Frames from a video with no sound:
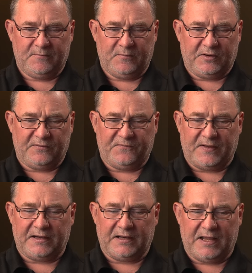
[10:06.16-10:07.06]
we're going to
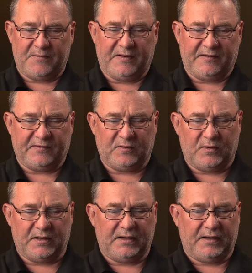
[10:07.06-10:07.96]
find lab
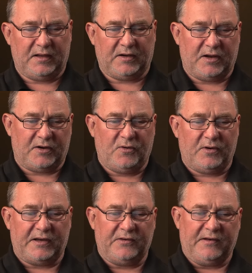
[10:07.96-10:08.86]
DC01.
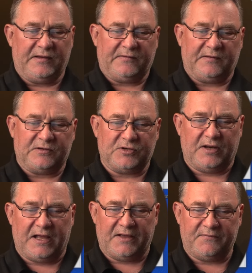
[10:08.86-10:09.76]
According to this, it
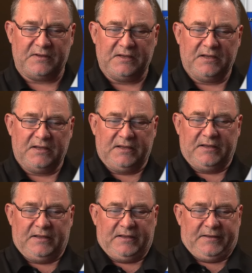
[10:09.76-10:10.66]
should have
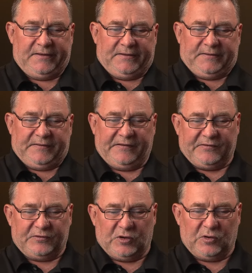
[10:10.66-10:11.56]

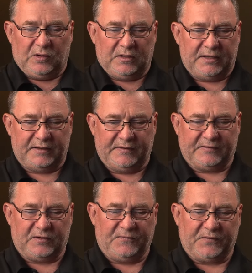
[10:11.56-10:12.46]
this role,
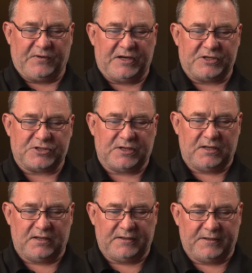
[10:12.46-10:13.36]
this
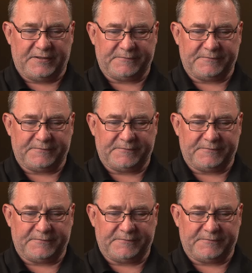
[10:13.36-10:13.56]
configuration,